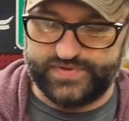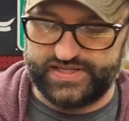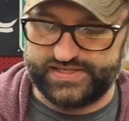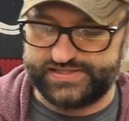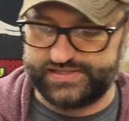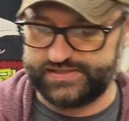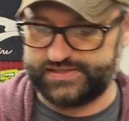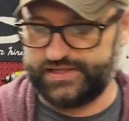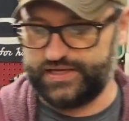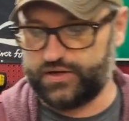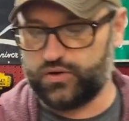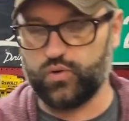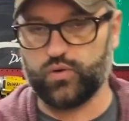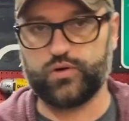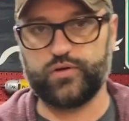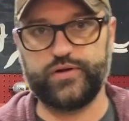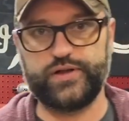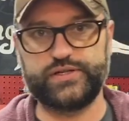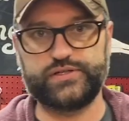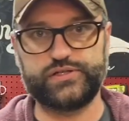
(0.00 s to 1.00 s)
this is the
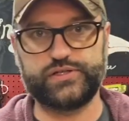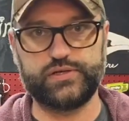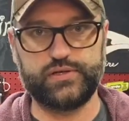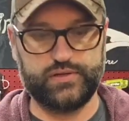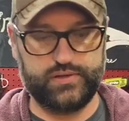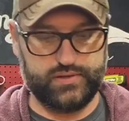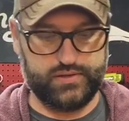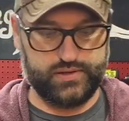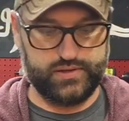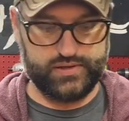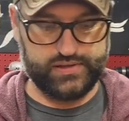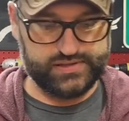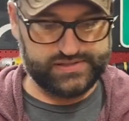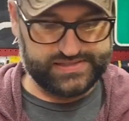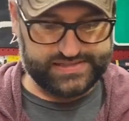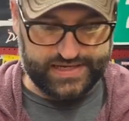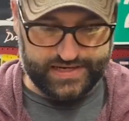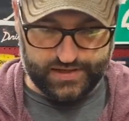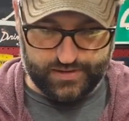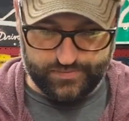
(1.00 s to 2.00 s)
quarter inch
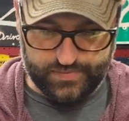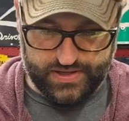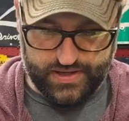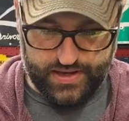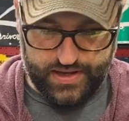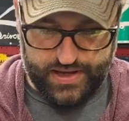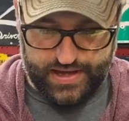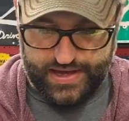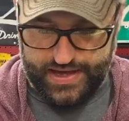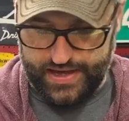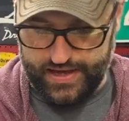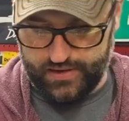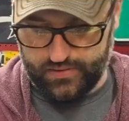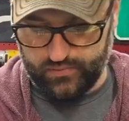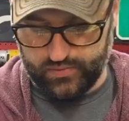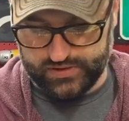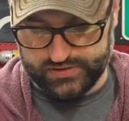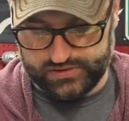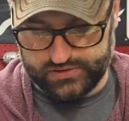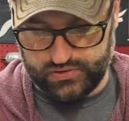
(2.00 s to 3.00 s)
setup. And
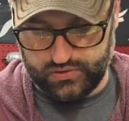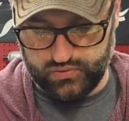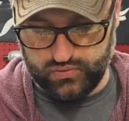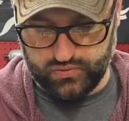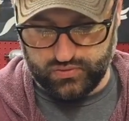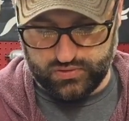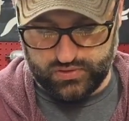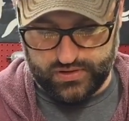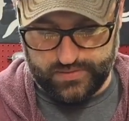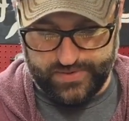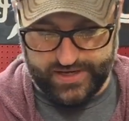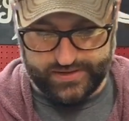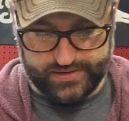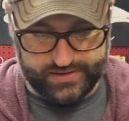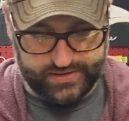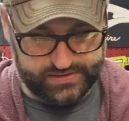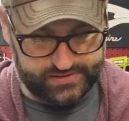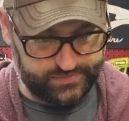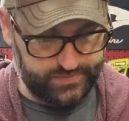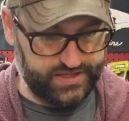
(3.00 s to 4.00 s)
what's cool about
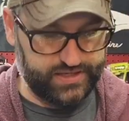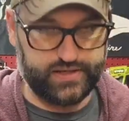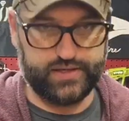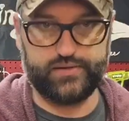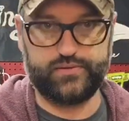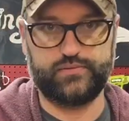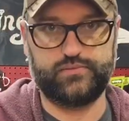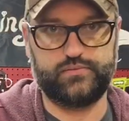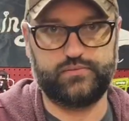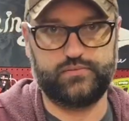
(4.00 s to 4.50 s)
this, let me get in,